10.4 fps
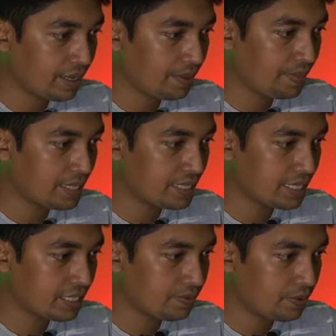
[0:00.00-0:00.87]
a
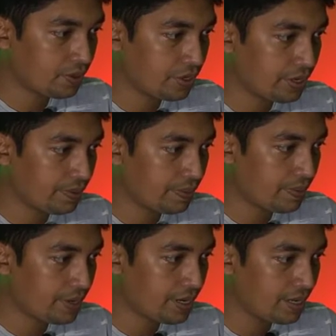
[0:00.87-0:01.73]
magic spot
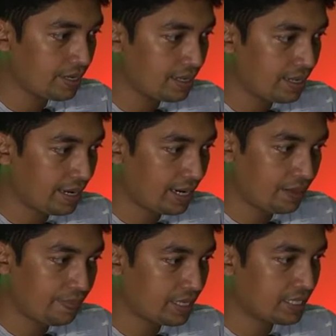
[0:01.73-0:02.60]
remover
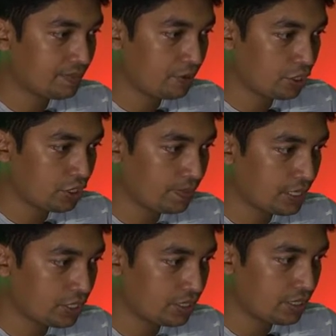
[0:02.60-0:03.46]
and magic Photoshop
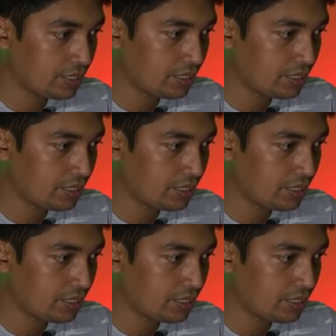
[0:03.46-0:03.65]
actions.